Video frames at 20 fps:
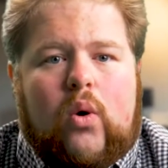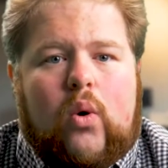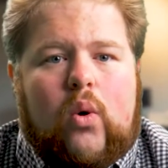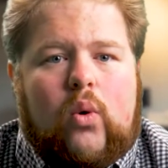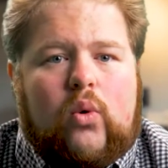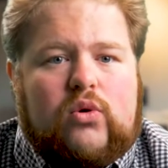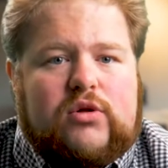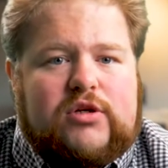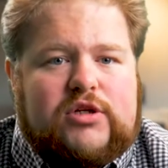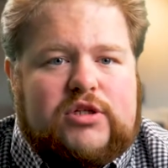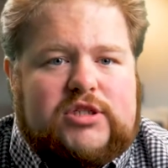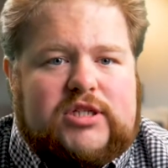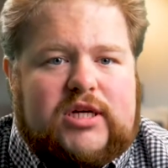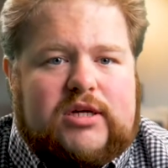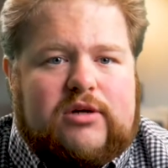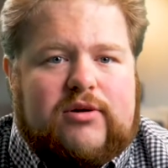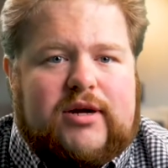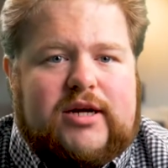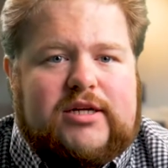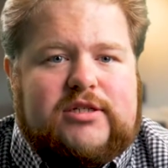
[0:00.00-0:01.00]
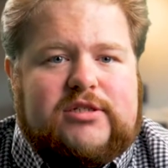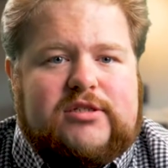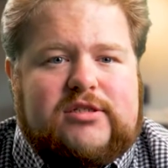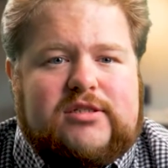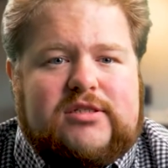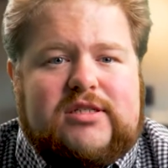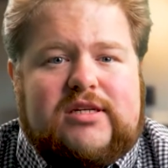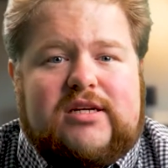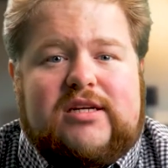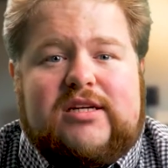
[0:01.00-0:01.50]
older
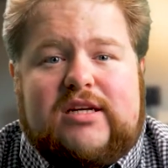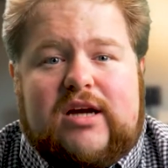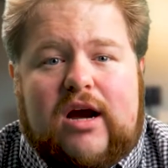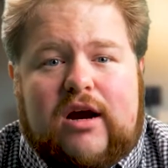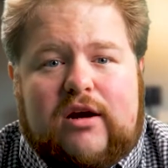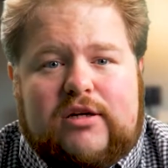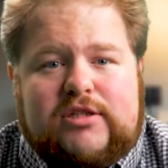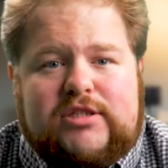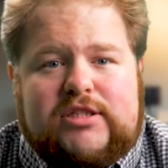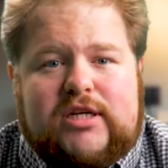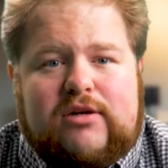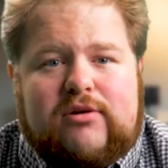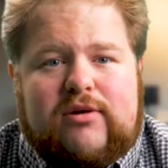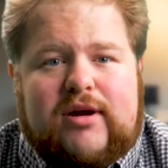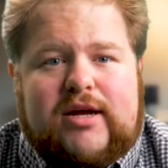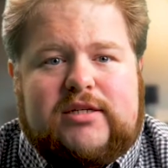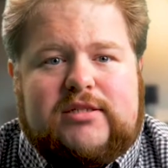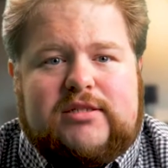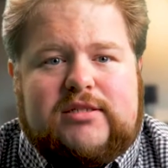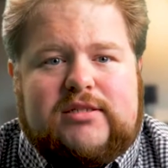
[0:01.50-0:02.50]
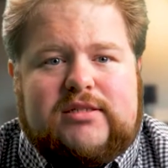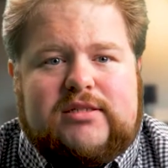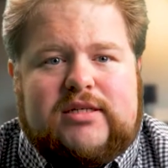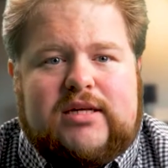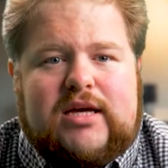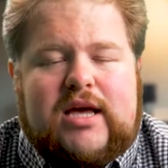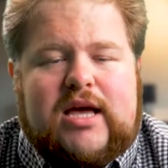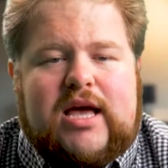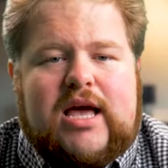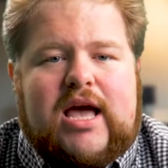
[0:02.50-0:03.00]
generations, younger generations,
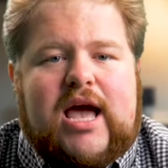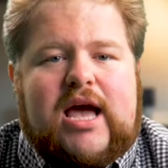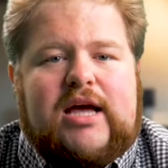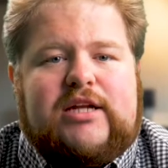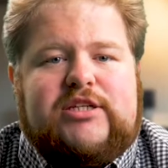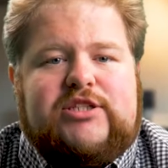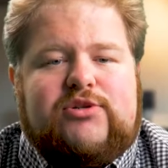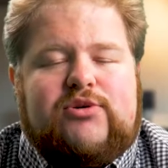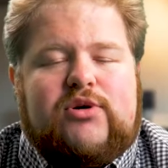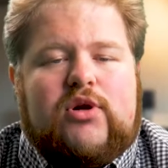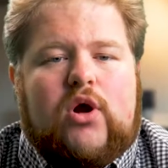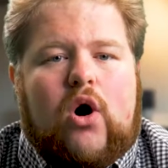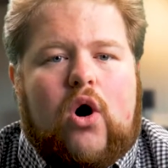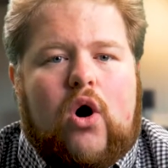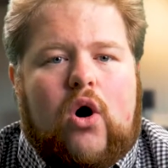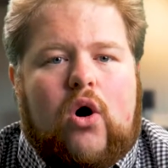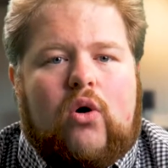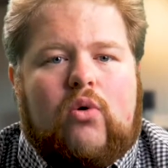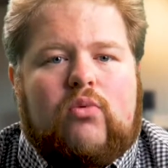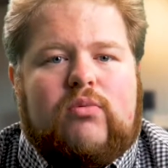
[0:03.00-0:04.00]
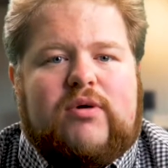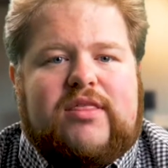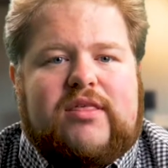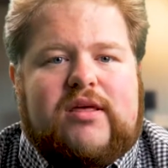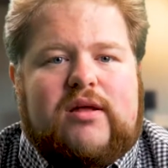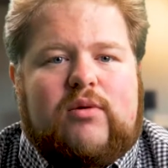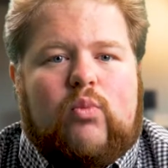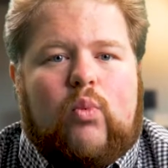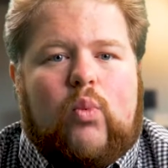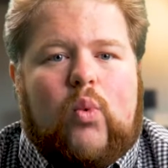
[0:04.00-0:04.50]
and do it all
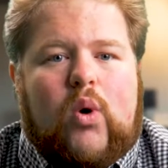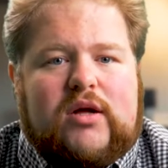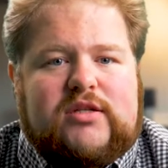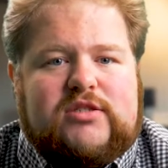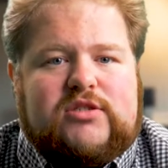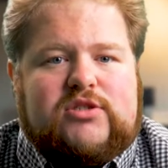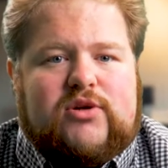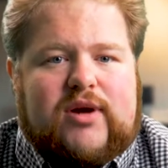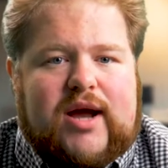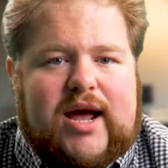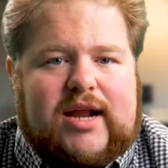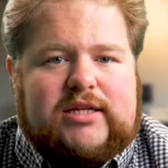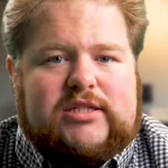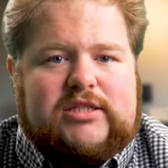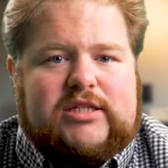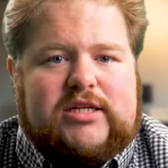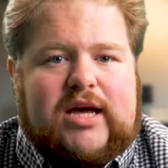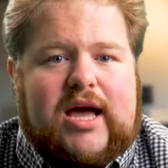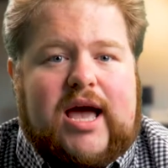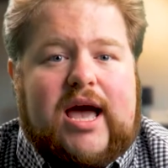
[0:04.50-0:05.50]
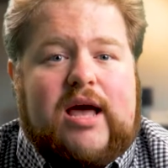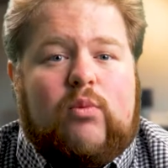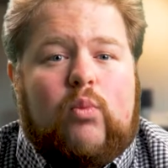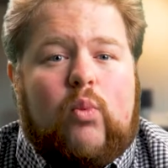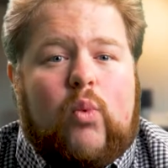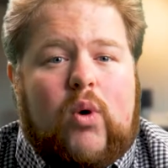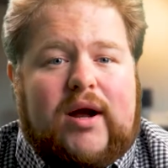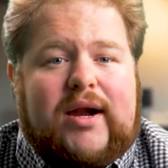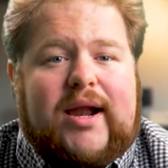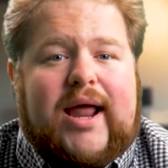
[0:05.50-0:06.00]
within one strategy and
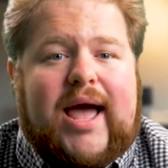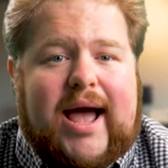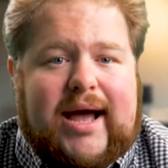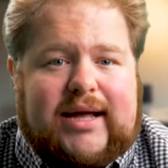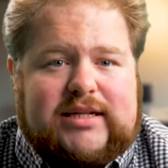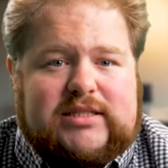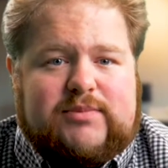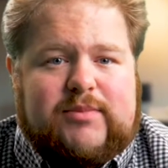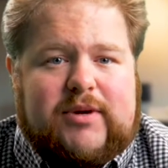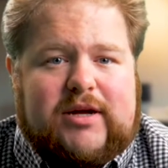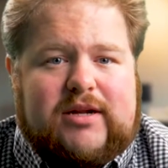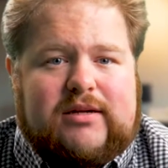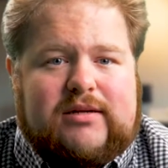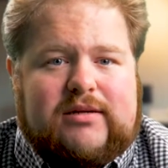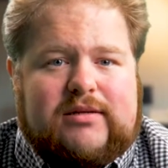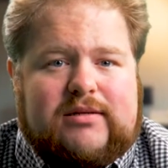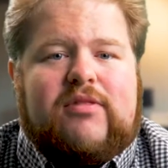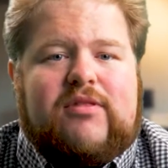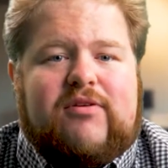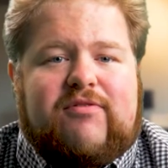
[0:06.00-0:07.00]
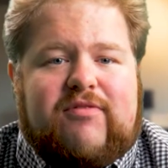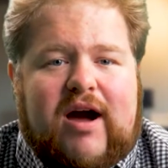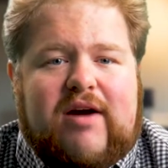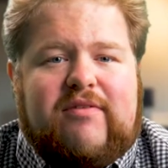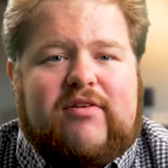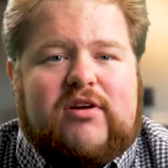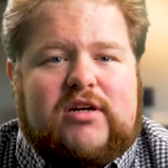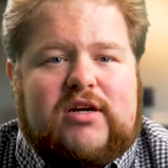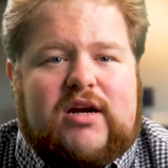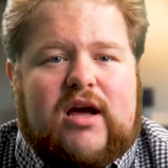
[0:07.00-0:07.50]
one ad spend. The
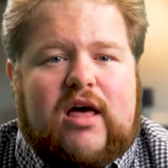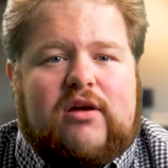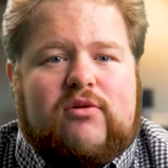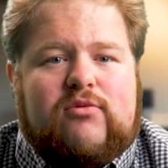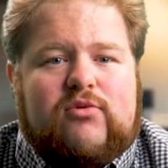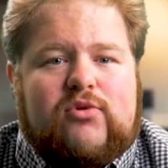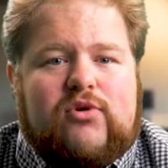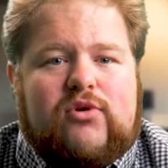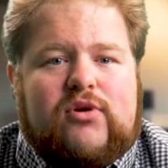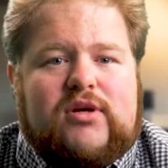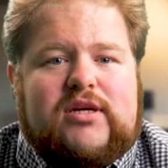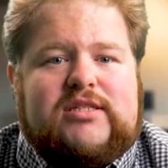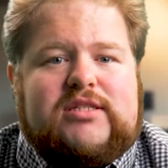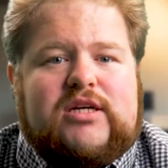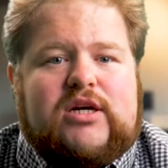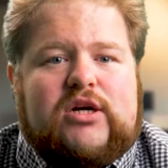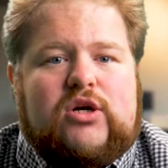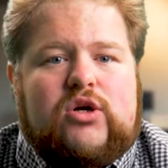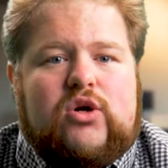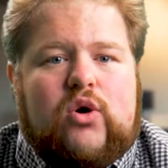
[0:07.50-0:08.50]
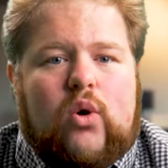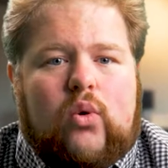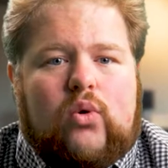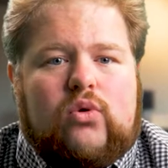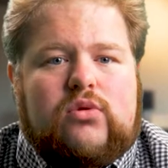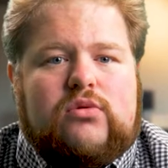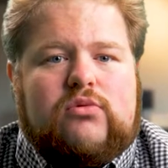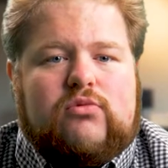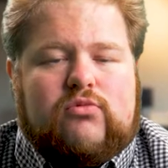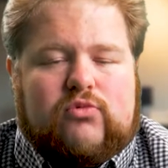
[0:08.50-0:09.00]
$500 rule is a
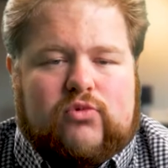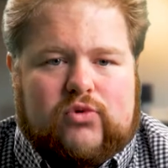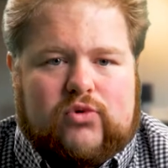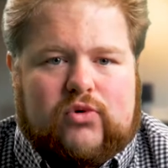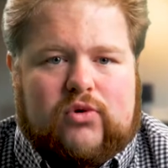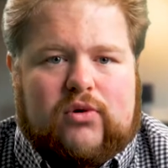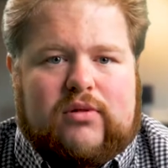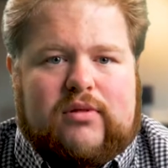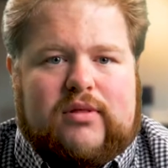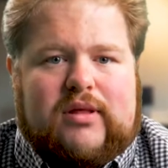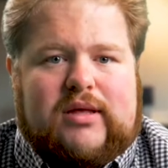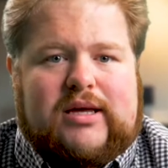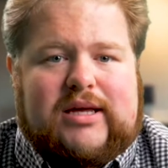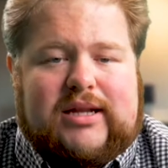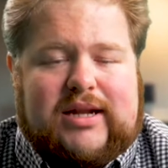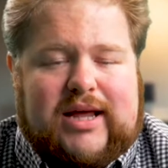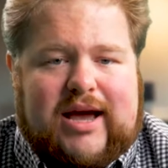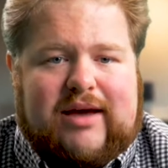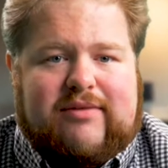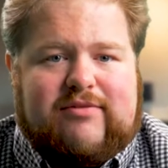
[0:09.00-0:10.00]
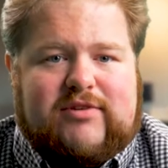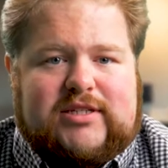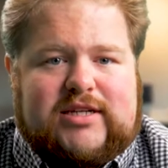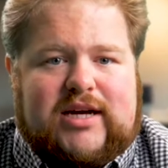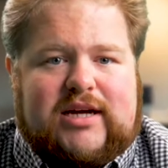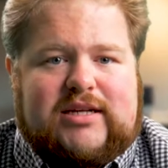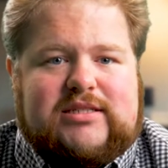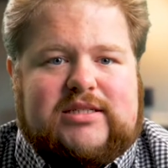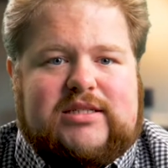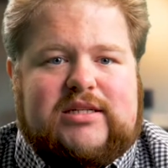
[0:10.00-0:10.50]
golden rule in
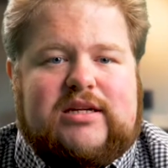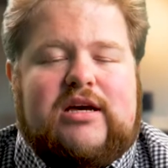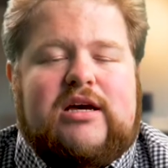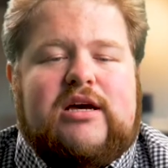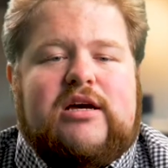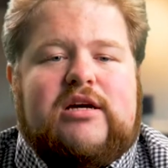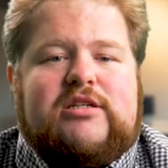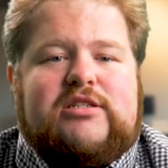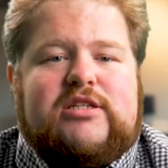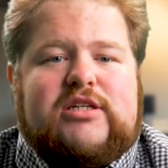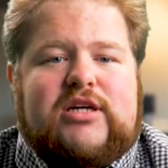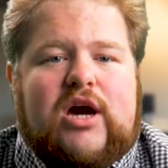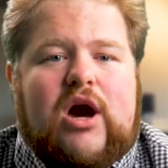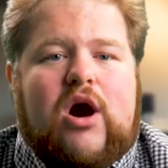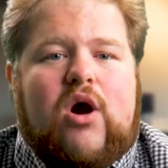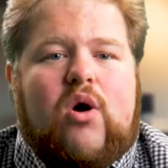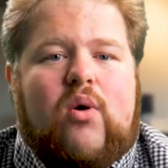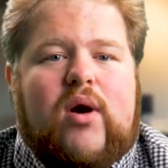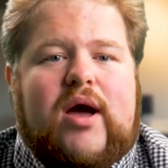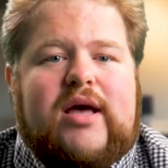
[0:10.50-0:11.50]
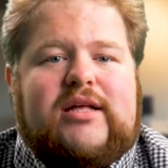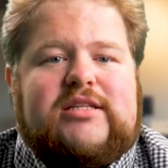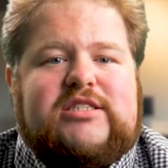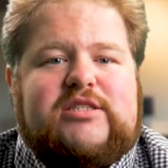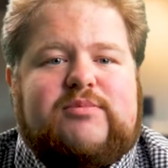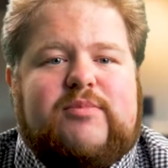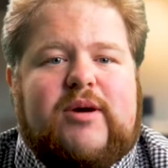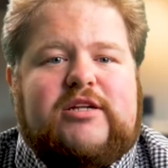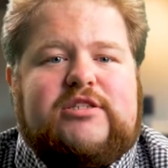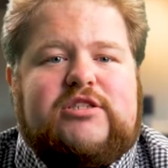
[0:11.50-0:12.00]
advertising to go and
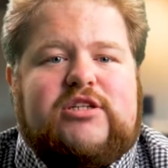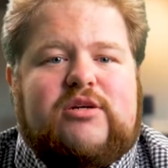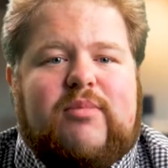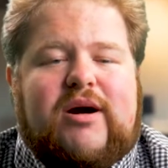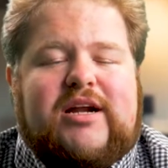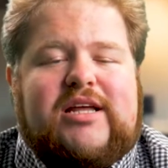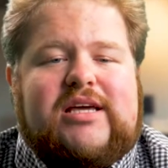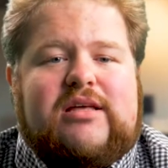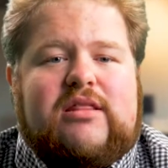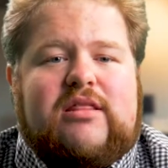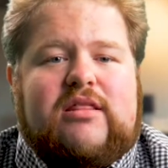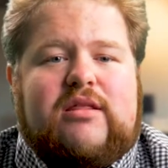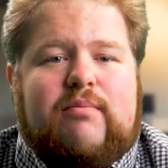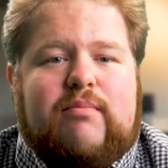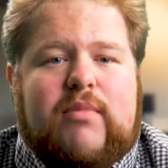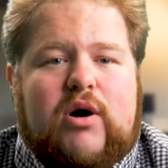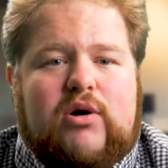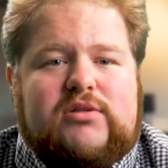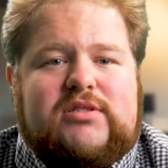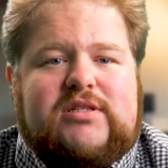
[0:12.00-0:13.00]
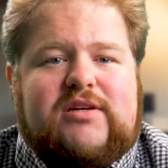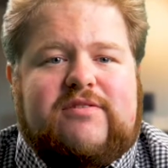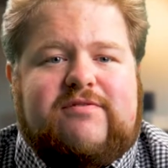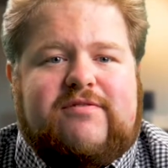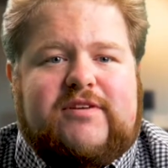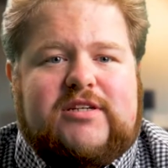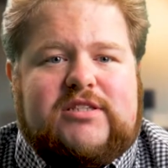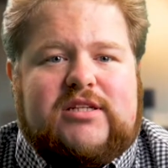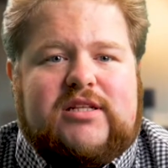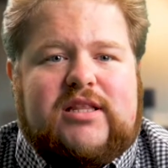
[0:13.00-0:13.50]
spend your money the most
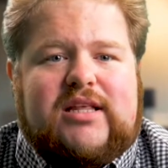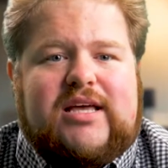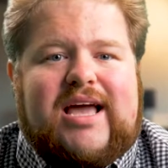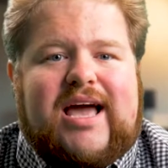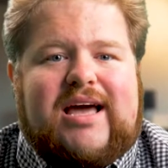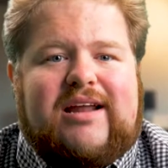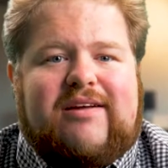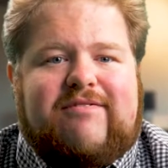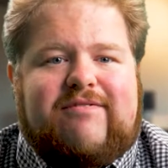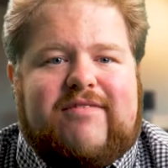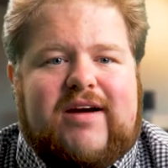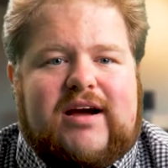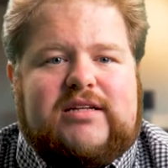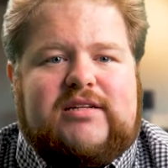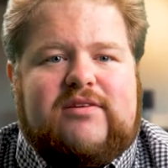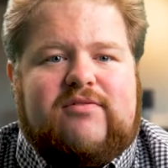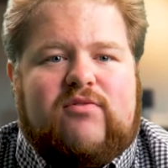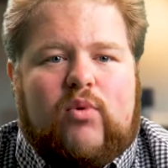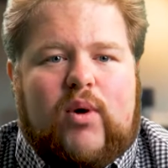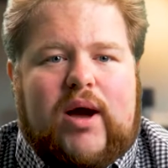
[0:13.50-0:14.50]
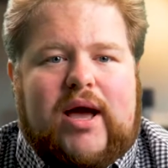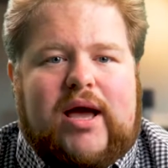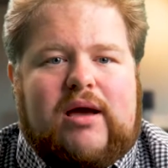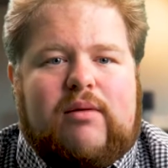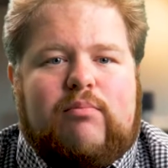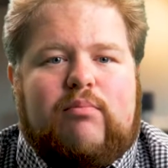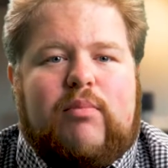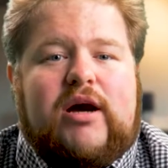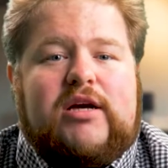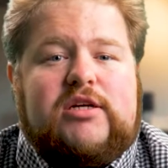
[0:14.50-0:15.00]
efficiently and effective way
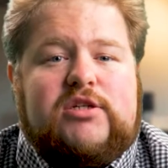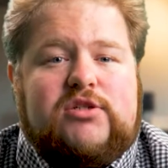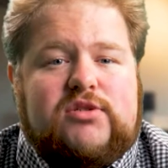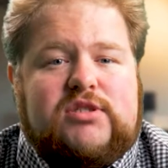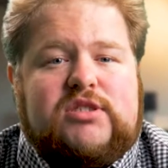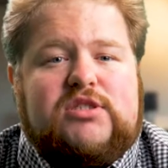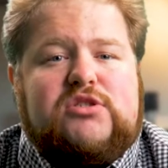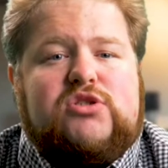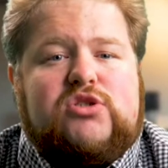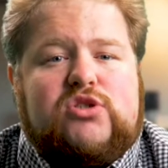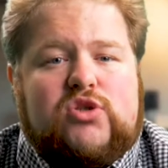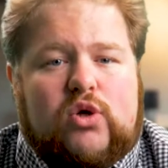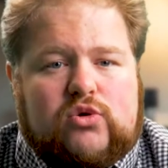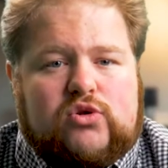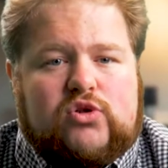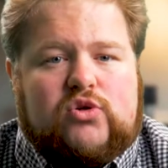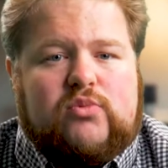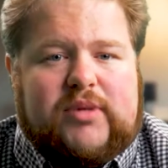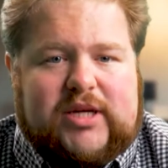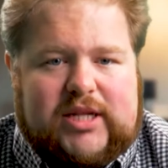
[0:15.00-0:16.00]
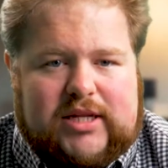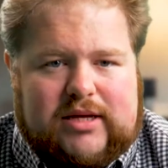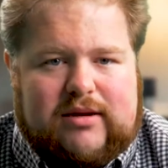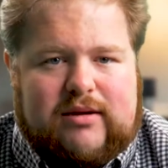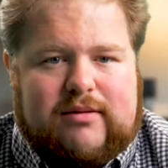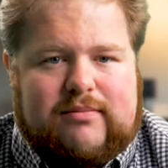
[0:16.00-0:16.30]
by using social media.